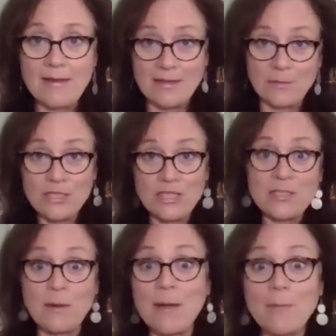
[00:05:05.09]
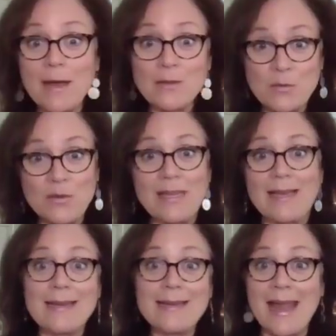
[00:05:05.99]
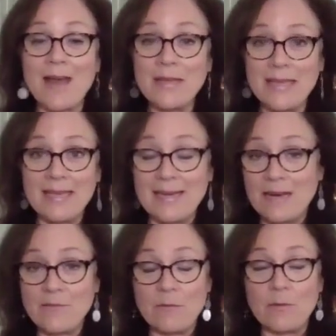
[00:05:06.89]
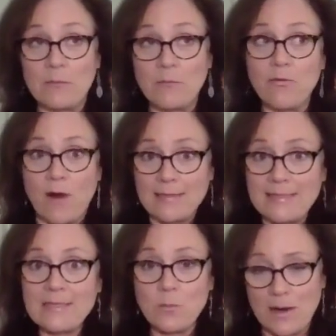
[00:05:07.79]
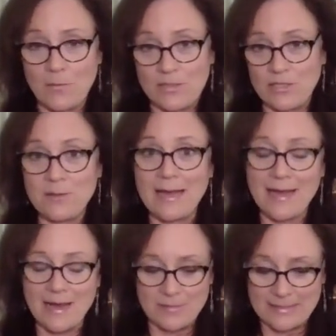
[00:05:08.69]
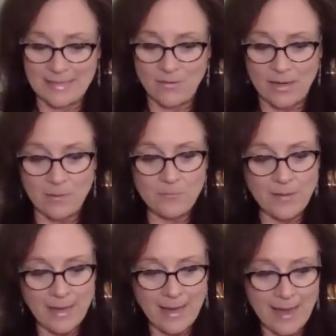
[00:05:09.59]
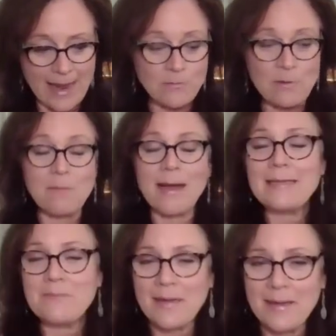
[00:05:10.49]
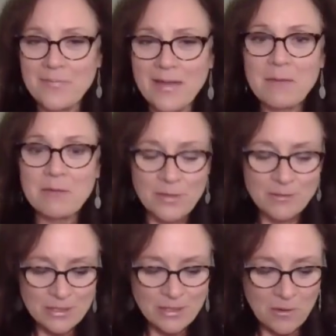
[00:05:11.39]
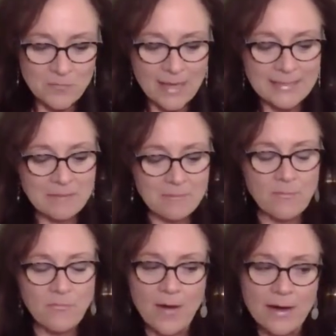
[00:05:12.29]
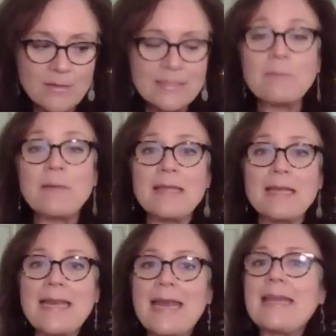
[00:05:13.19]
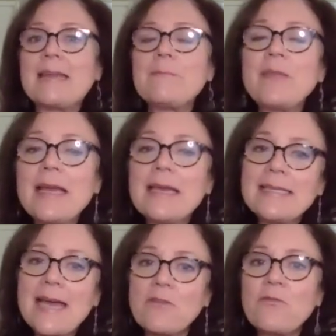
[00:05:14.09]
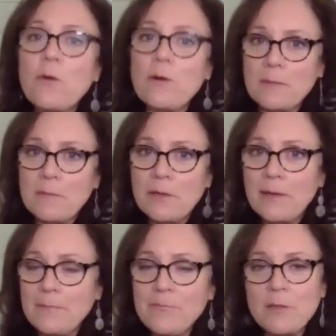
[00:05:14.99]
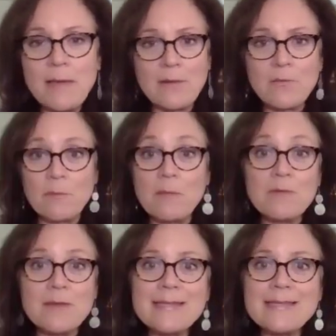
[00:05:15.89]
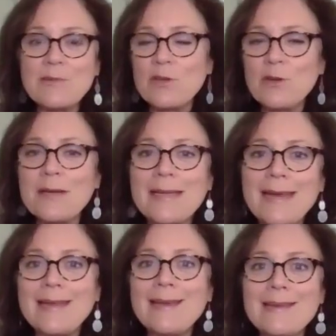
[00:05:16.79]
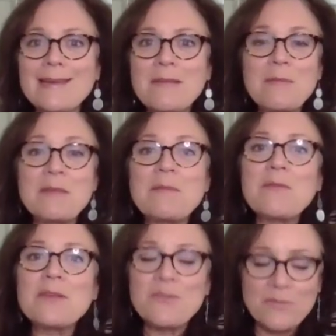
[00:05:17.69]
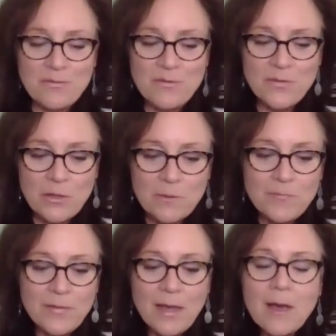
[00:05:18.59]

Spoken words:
That was just the way my mind was working. I didn't have a kid. I'd never really processed what I would do in that kind of a scenario. And it reminded me a couple of years ago at some fires up at the Canadian town of Fort McMurray. You may remember this, or you're Canadian and maybe the memories are vivid for you.